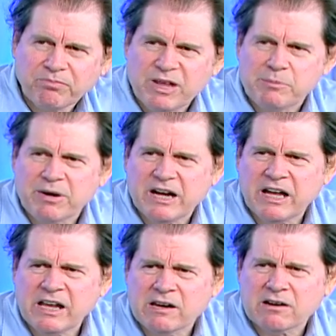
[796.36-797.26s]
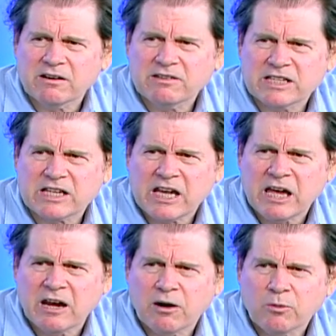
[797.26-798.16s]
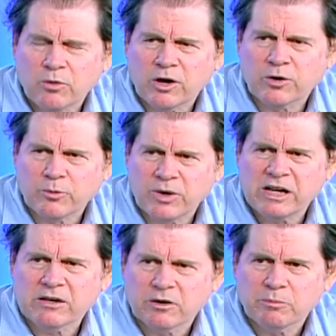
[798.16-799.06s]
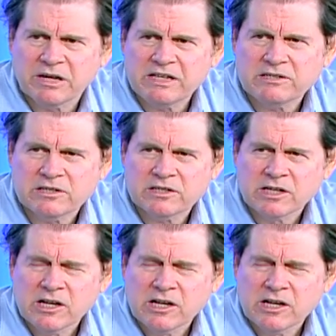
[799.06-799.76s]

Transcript: that by handling the cattle on a regular basis,